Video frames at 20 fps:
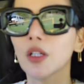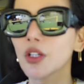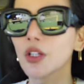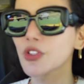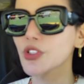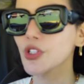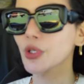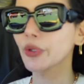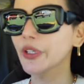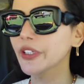
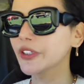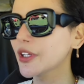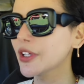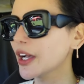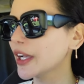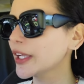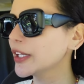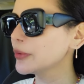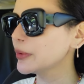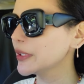So we're
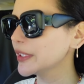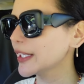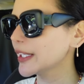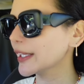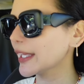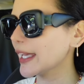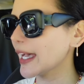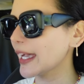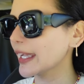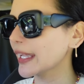done with the
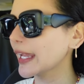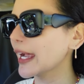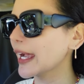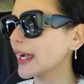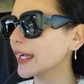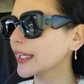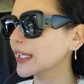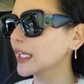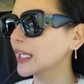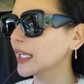
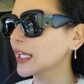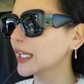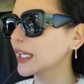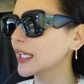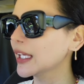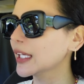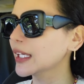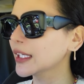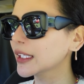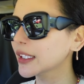
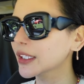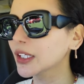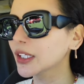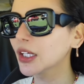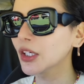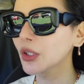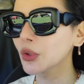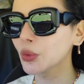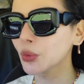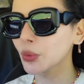kayaking.
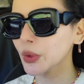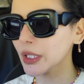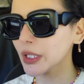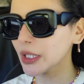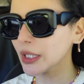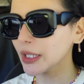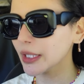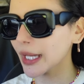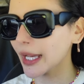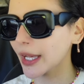
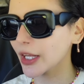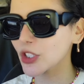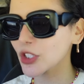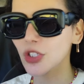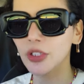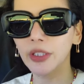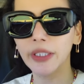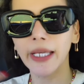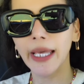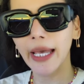We
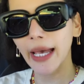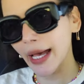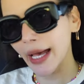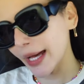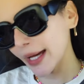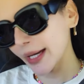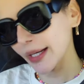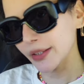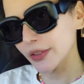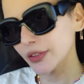actually
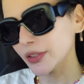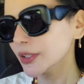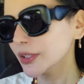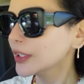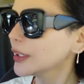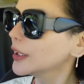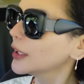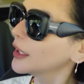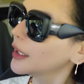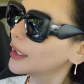had
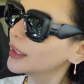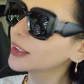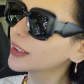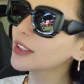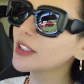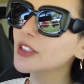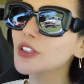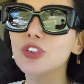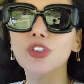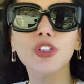a
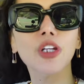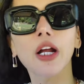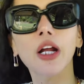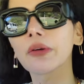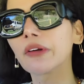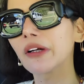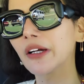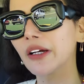little shower